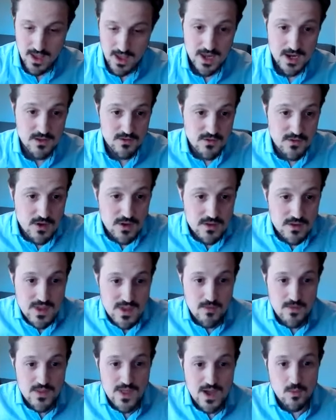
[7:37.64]
And it turns
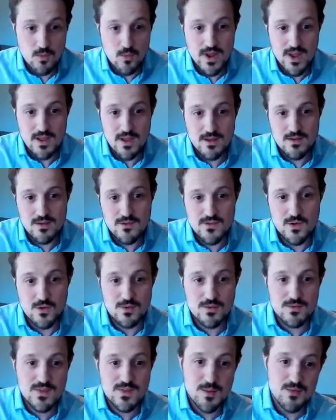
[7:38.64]
out that
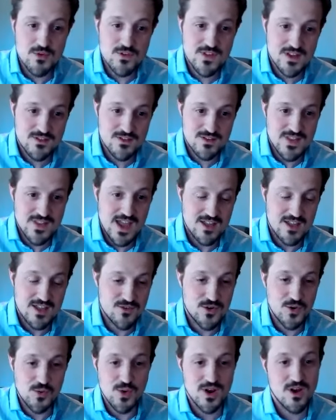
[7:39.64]
so they predicted that
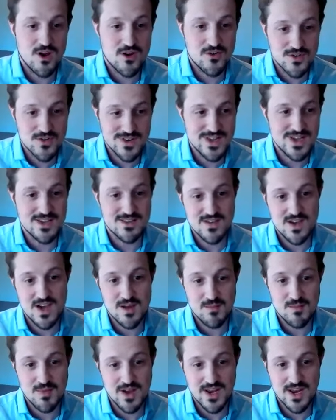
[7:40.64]
on a 100-year
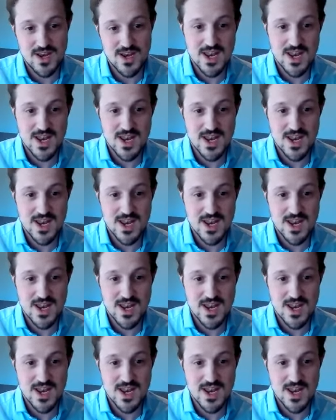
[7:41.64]
timeline,